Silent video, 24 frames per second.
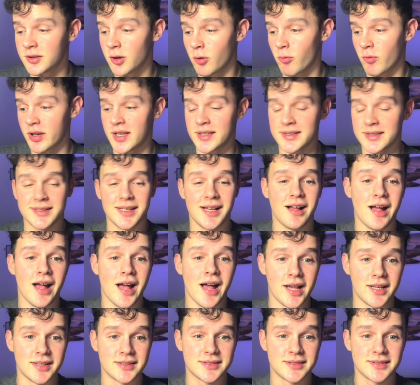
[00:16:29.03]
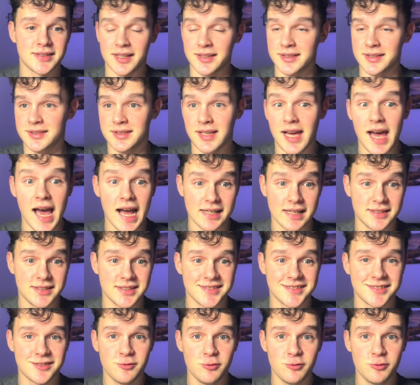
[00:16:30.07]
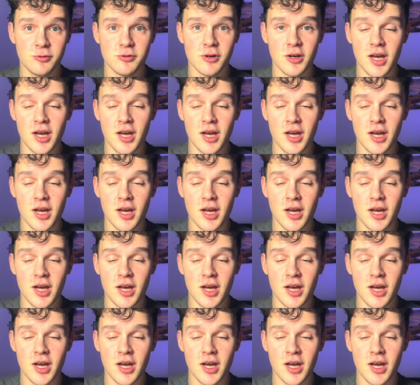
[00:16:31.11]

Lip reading: no one has access to.